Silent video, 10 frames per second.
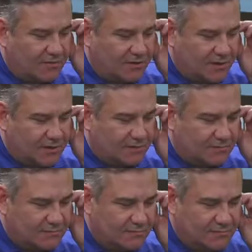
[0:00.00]
uh,
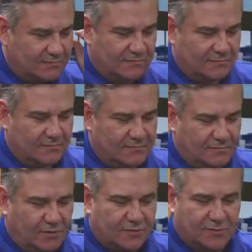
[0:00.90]

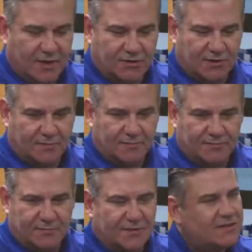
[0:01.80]
what was my trip?
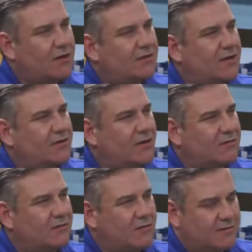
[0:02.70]
Smithsonian uh, or,
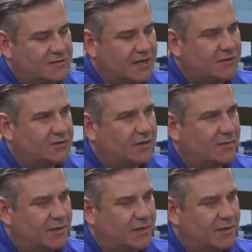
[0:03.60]
or Statue West of Liberty?